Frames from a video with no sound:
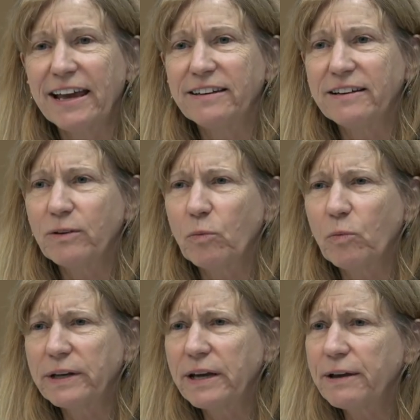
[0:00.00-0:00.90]
And
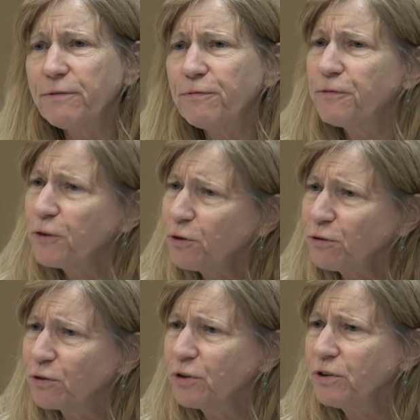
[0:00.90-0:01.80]
when I
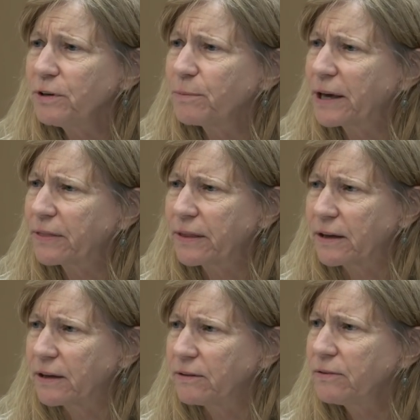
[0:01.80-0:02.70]
first learned about
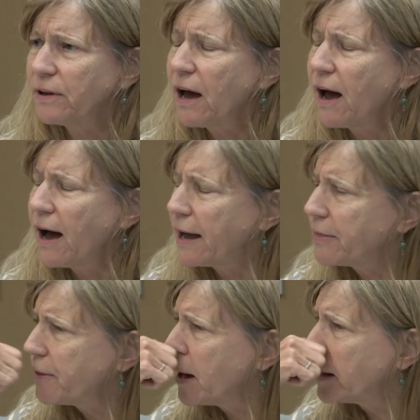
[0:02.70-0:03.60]
these,
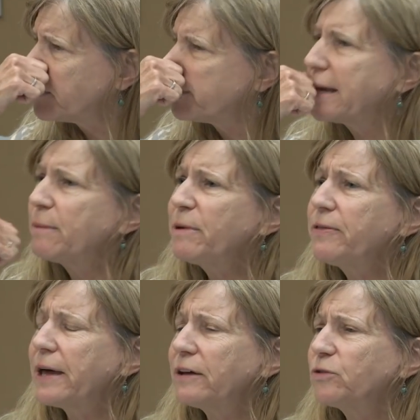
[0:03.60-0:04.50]
I thought maybe
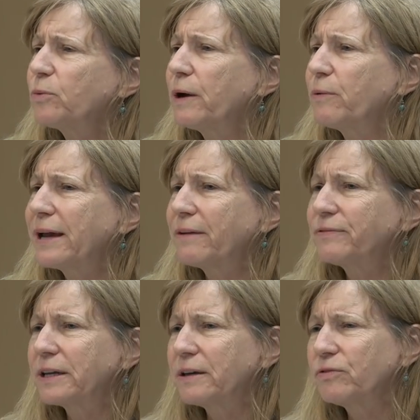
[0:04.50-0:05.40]
that's why we
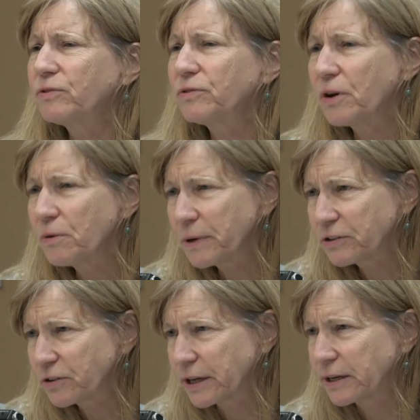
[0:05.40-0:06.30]
have to give so
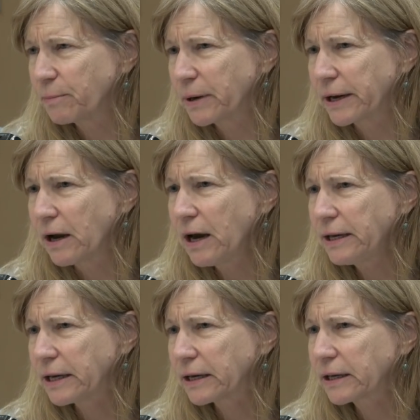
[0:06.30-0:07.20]
much
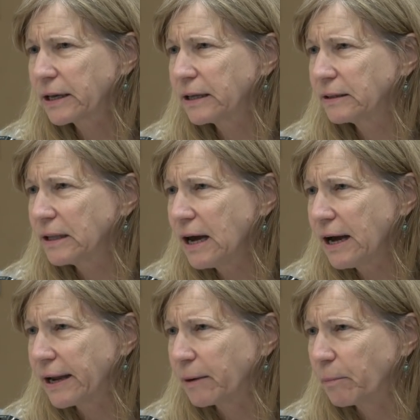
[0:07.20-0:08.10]
antibiotic in
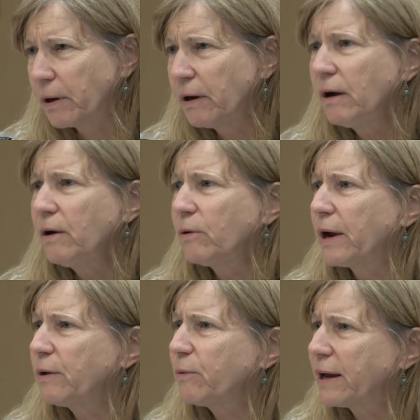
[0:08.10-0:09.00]
Lyme,
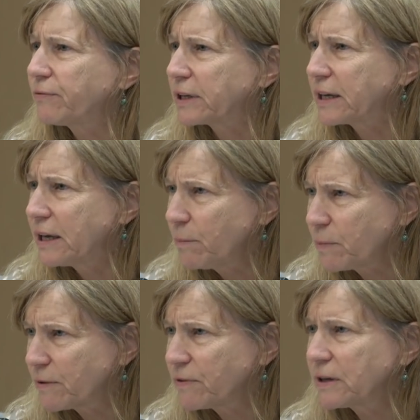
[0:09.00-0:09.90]
right? We have to
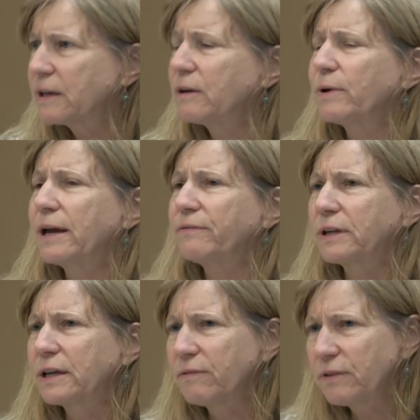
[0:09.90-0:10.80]
keep giving it, and we have
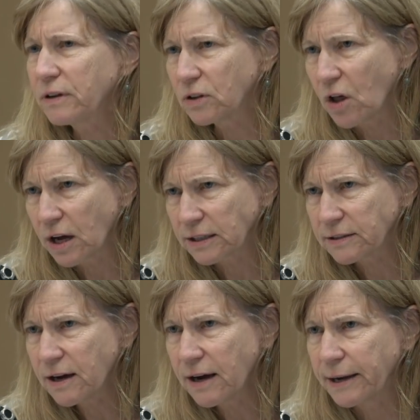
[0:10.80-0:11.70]
to give it a long
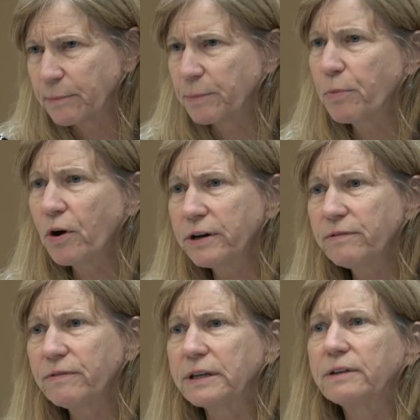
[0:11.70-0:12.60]
time. And part
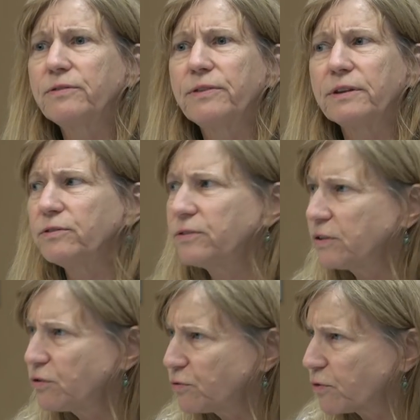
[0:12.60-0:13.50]
of it is this
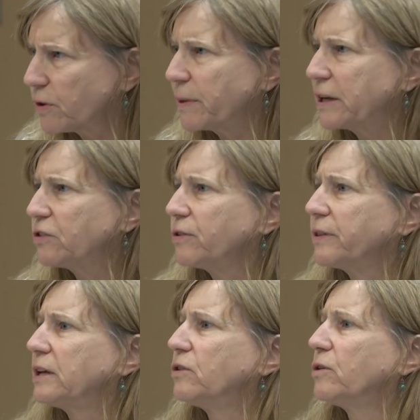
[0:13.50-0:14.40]
cyst
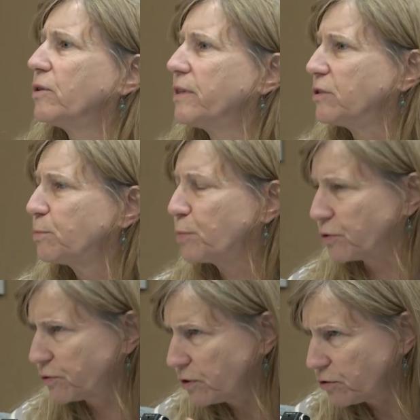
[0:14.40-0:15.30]
formation they do, or this
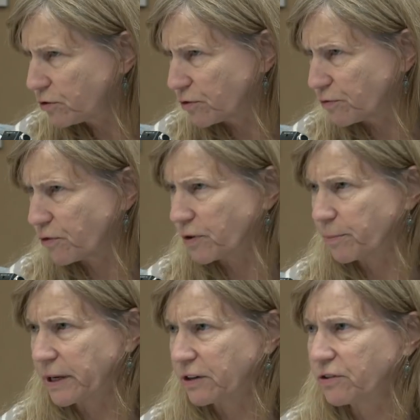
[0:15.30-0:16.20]
persister
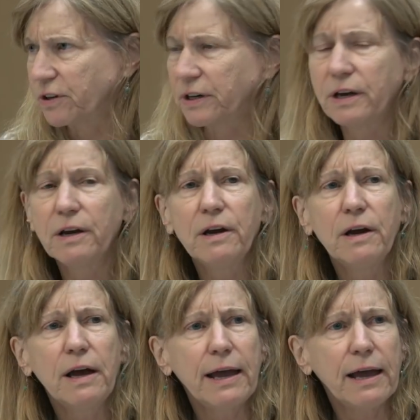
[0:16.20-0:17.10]
formation,
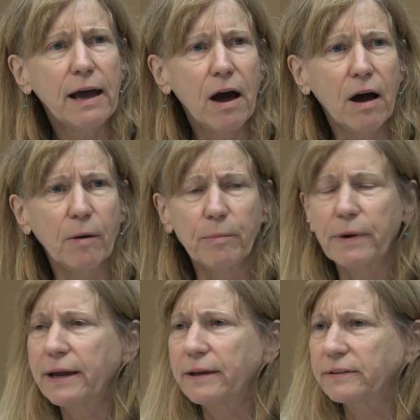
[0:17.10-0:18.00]

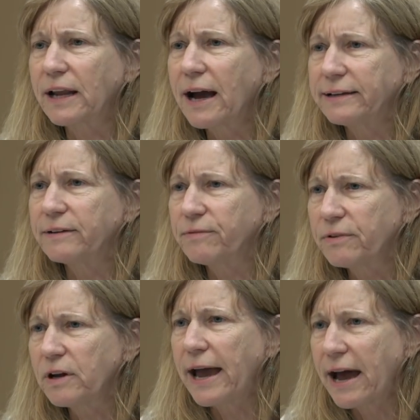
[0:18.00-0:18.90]
um, and kind
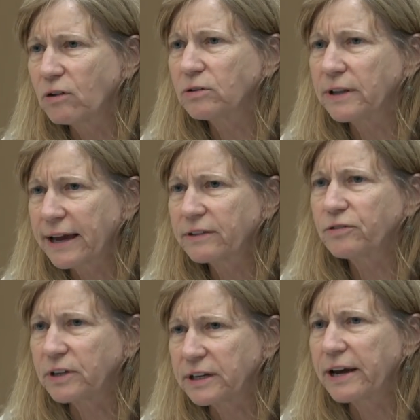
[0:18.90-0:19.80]
of
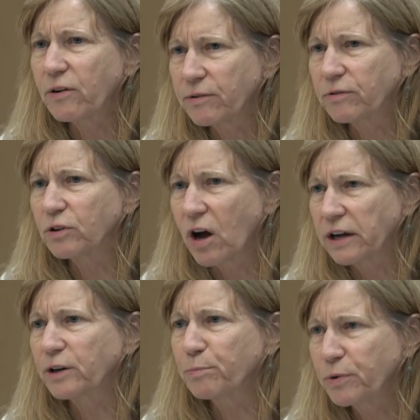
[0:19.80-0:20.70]
outlasting however
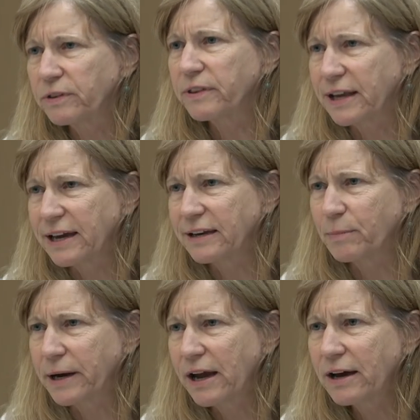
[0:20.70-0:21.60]
long you're putting the
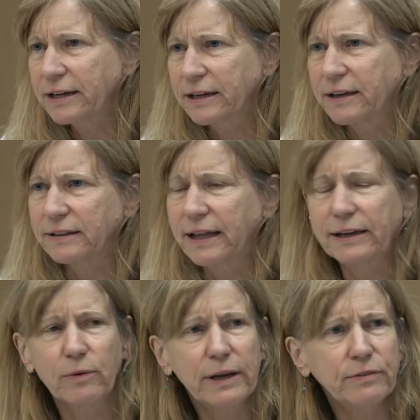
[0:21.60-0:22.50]
antibiotic in,
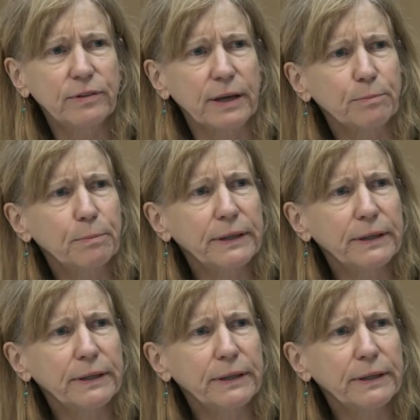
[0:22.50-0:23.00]
like Ray said.